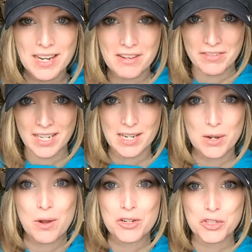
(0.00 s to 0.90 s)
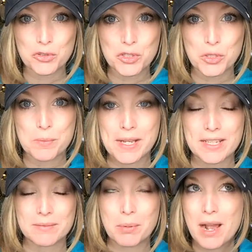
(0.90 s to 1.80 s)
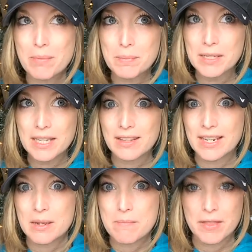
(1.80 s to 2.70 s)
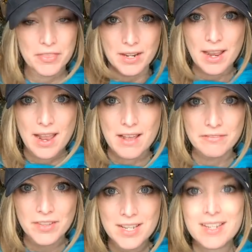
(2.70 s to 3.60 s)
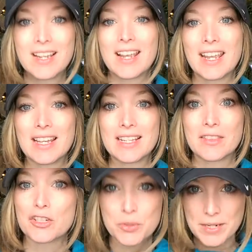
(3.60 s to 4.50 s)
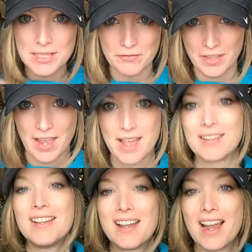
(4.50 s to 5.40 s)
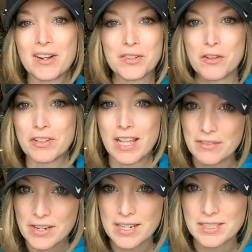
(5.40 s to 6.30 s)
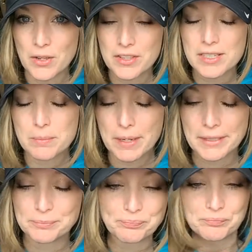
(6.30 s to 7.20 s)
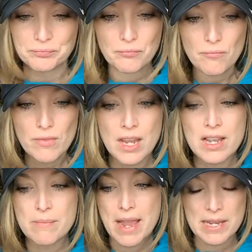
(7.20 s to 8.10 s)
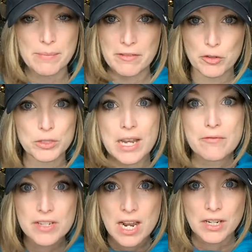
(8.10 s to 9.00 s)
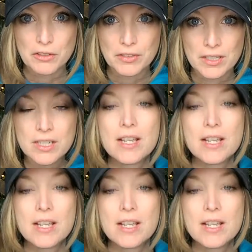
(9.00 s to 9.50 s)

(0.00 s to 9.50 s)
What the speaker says: a video on YouTube in probably like a month and a half, and there's a reason for that. I don't know if a lot of you guys know this, but I am a full-time photographer,